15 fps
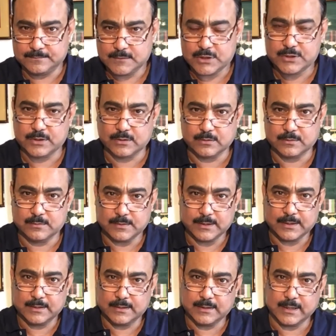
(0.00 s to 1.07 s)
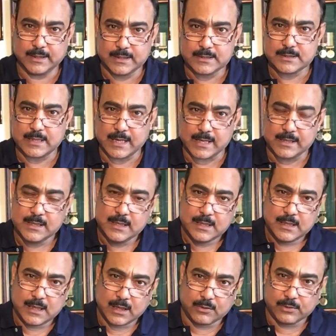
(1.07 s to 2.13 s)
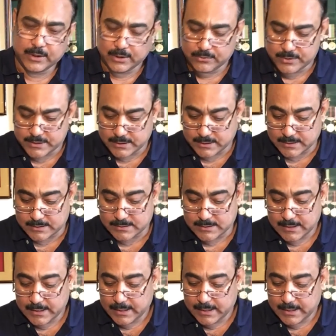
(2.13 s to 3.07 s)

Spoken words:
So understand how huge it is.